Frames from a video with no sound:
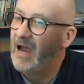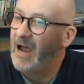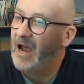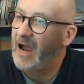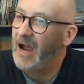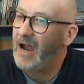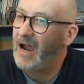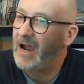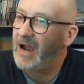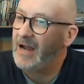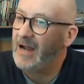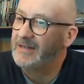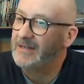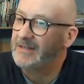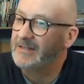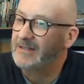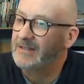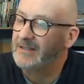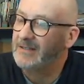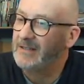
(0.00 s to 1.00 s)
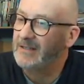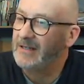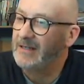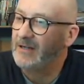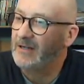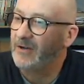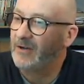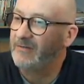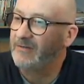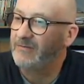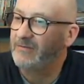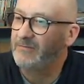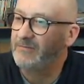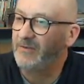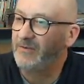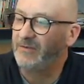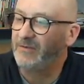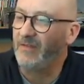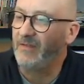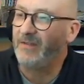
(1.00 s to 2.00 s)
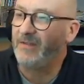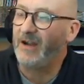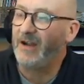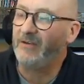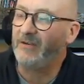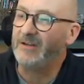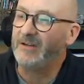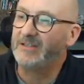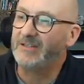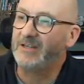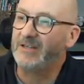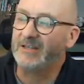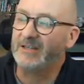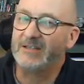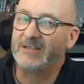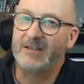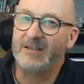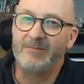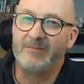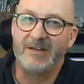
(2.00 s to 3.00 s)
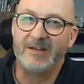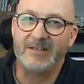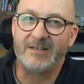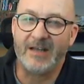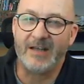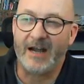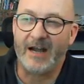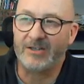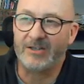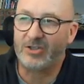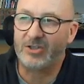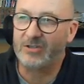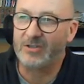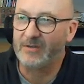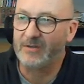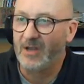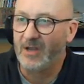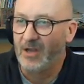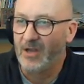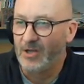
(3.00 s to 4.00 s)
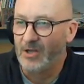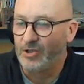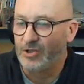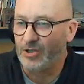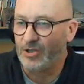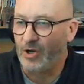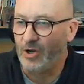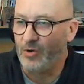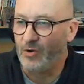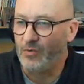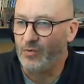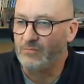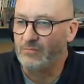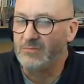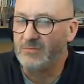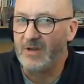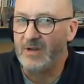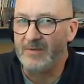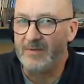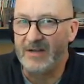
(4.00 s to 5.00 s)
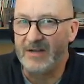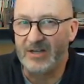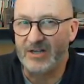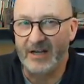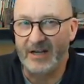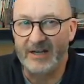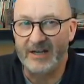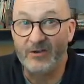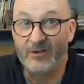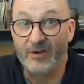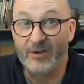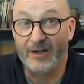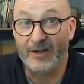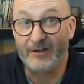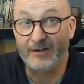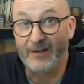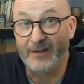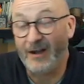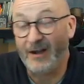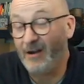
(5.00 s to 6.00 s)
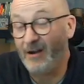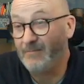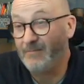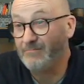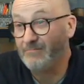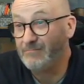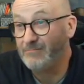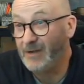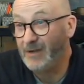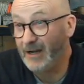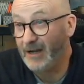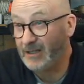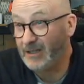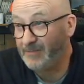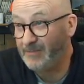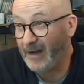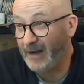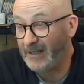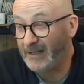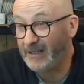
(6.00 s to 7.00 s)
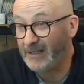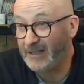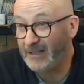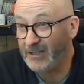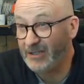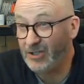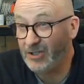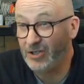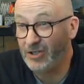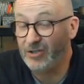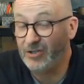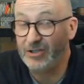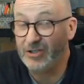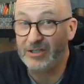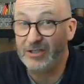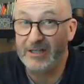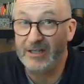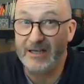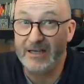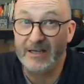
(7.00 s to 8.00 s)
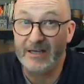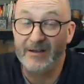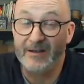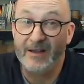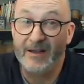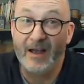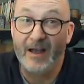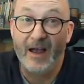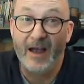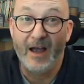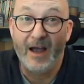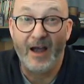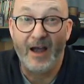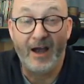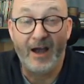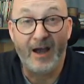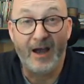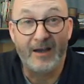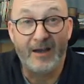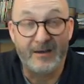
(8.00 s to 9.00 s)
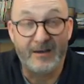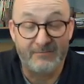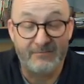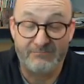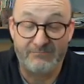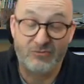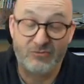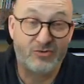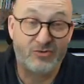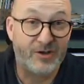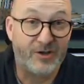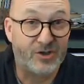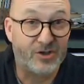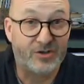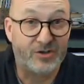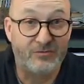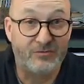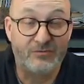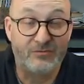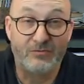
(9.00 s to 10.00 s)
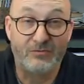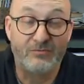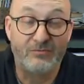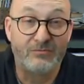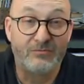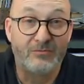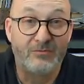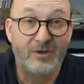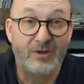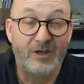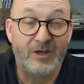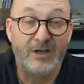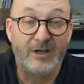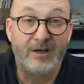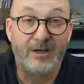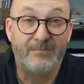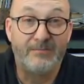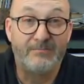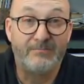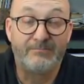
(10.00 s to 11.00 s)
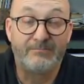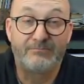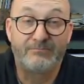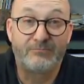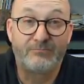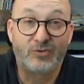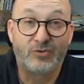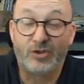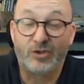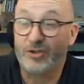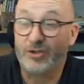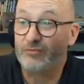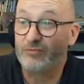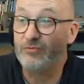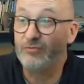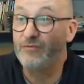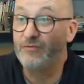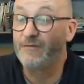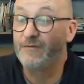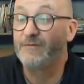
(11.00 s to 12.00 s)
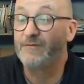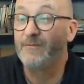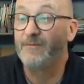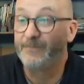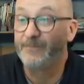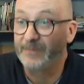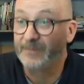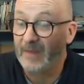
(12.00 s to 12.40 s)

And looking from the front there, it's semi-detached. So immediately looking at that, I'm expecting to see a traditional truss roof.